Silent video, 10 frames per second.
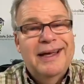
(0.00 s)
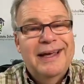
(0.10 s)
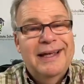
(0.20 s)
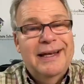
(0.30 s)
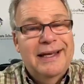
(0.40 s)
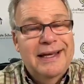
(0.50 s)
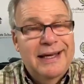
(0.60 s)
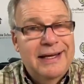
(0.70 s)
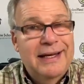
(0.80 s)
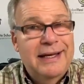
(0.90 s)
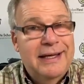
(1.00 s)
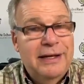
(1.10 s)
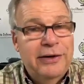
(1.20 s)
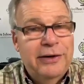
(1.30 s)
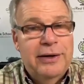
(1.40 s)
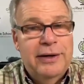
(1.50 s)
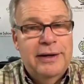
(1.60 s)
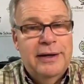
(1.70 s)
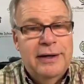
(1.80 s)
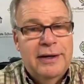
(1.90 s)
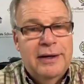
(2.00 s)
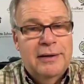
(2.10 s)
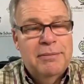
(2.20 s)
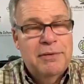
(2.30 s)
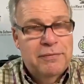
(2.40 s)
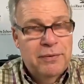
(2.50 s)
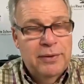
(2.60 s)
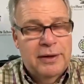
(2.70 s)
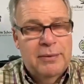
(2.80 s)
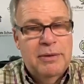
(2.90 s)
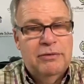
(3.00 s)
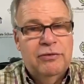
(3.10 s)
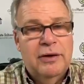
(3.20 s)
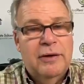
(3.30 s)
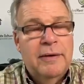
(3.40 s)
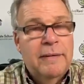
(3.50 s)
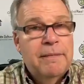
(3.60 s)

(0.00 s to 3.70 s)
In any hearing before the commission,